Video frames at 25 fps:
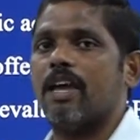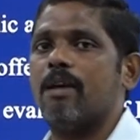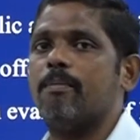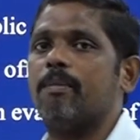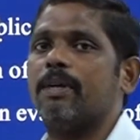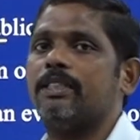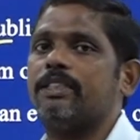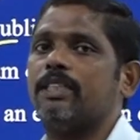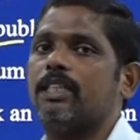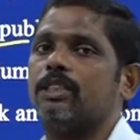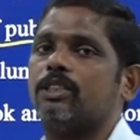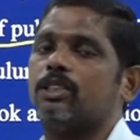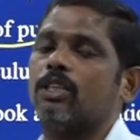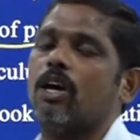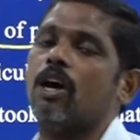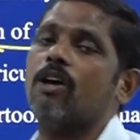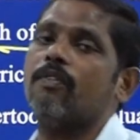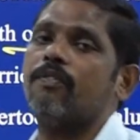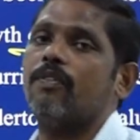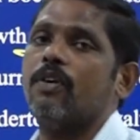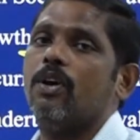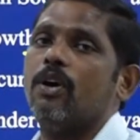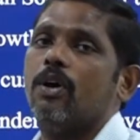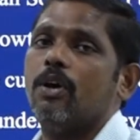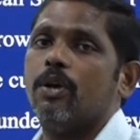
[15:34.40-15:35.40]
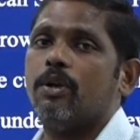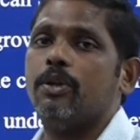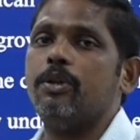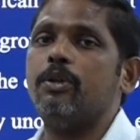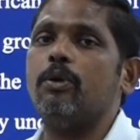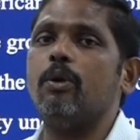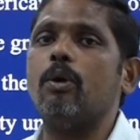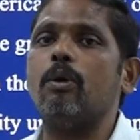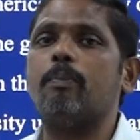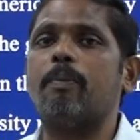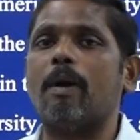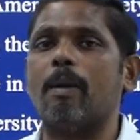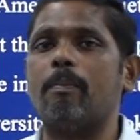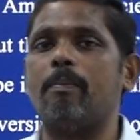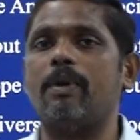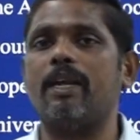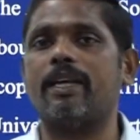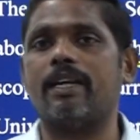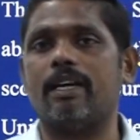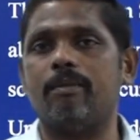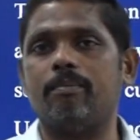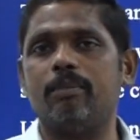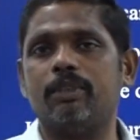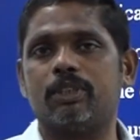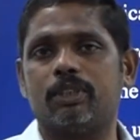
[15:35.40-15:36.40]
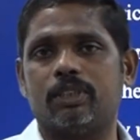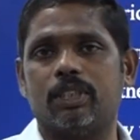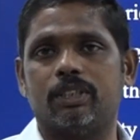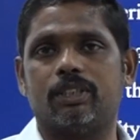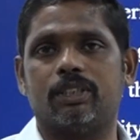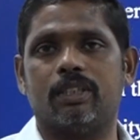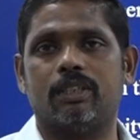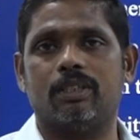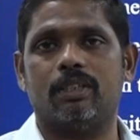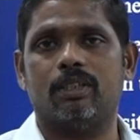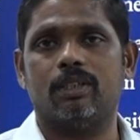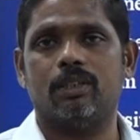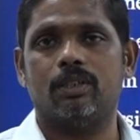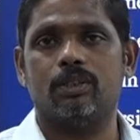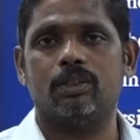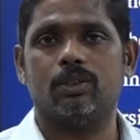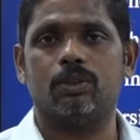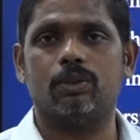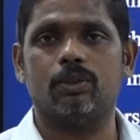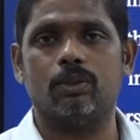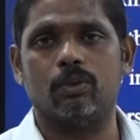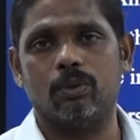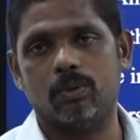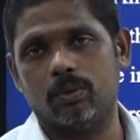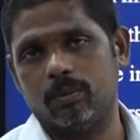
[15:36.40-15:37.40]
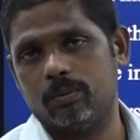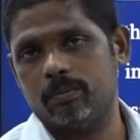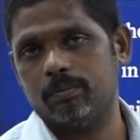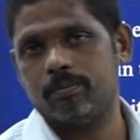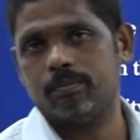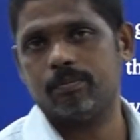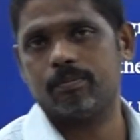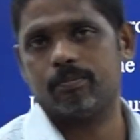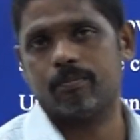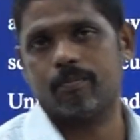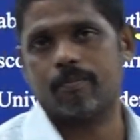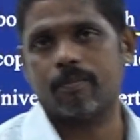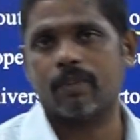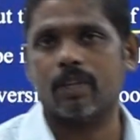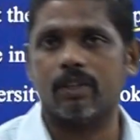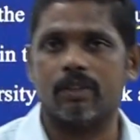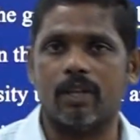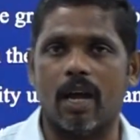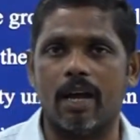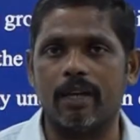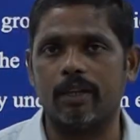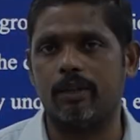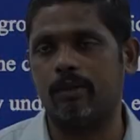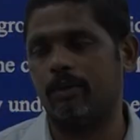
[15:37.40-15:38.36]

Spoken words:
emergence of new public administration. So thank